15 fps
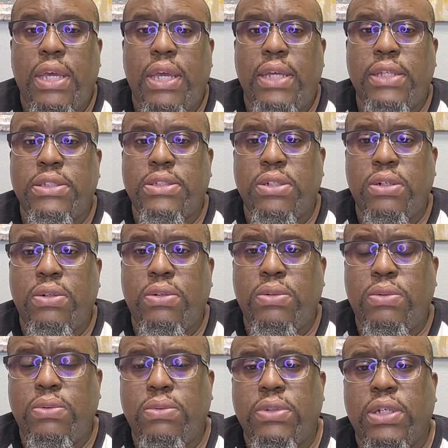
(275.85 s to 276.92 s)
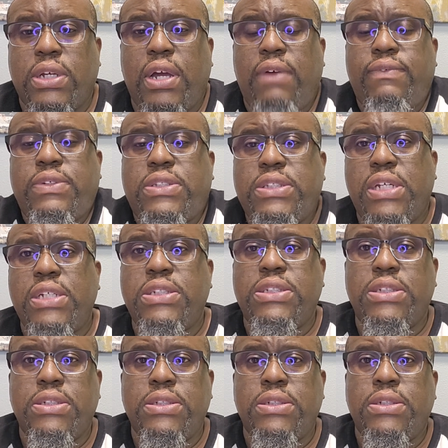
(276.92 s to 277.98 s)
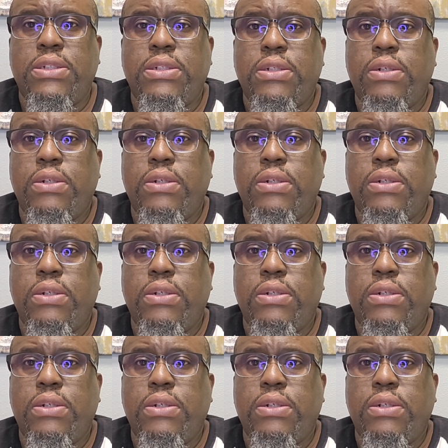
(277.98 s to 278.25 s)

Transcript: And so the conversation